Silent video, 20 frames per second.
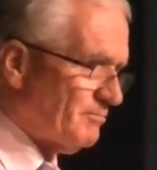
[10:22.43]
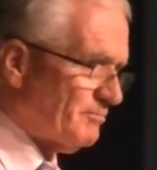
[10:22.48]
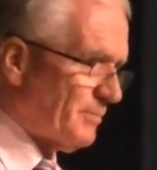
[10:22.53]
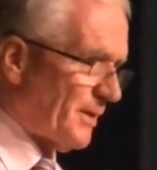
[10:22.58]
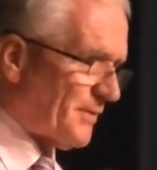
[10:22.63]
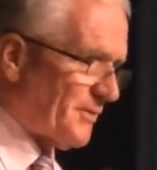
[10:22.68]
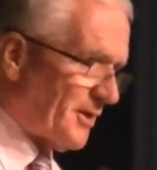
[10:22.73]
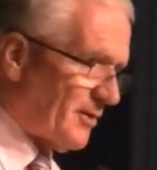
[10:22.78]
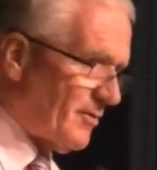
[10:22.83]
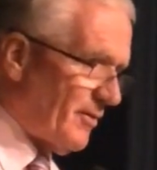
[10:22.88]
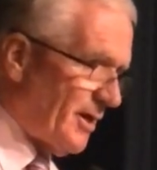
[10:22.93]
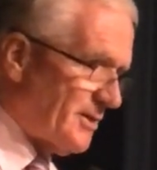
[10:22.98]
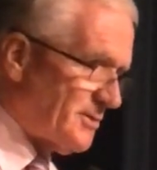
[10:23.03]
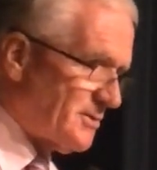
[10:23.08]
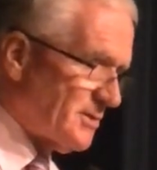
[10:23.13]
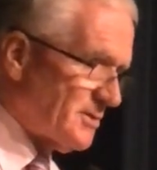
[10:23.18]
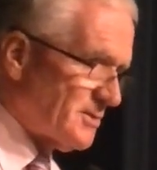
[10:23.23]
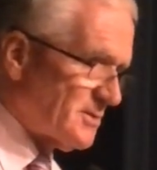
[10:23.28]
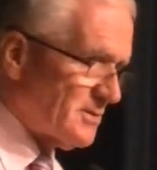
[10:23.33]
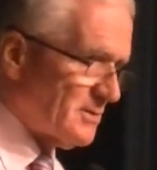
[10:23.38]
But they're
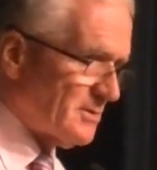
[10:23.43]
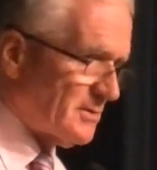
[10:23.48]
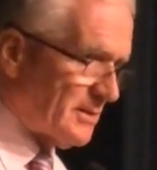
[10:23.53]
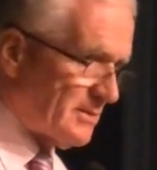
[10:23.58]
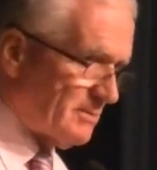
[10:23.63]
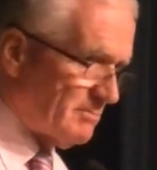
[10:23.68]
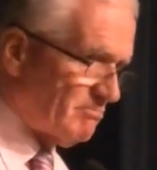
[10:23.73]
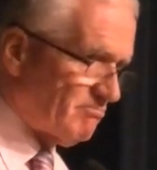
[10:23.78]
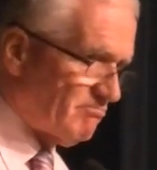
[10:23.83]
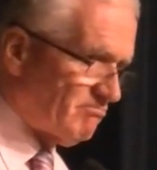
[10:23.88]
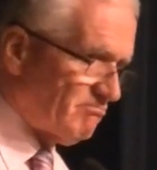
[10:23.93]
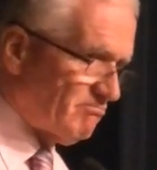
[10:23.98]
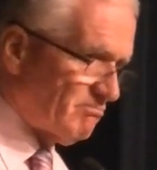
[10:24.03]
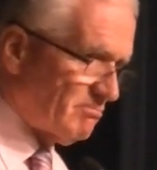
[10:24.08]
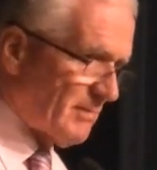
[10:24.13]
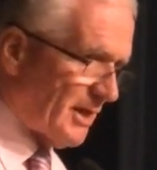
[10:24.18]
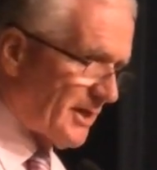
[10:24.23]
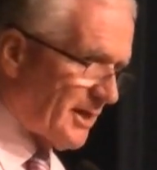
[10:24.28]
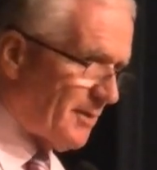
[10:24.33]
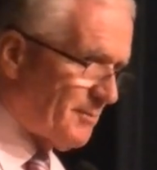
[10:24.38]
gracious.
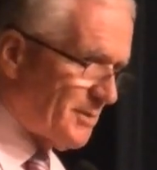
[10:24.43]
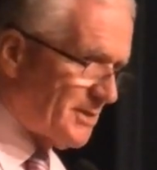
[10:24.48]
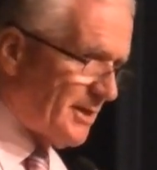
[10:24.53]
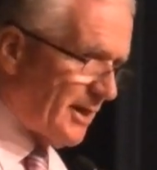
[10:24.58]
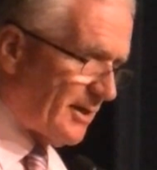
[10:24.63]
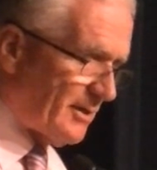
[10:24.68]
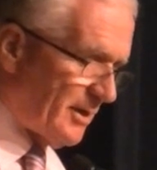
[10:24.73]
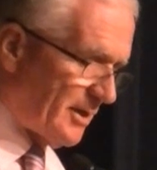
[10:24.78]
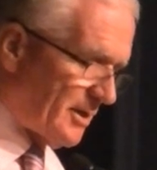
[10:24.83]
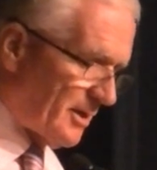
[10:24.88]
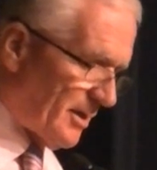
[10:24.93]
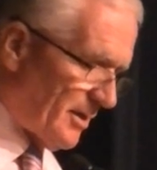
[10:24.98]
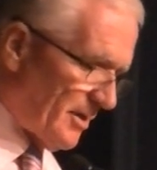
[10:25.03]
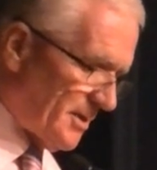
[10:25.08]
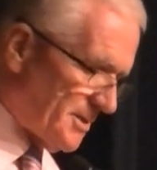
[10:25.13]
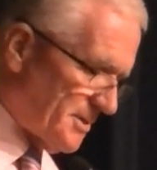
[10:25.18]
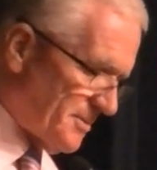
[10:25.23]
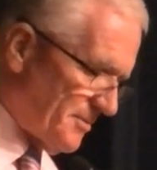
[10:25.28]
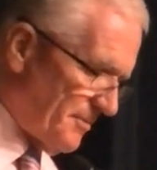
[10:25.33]
They can be daylight hours.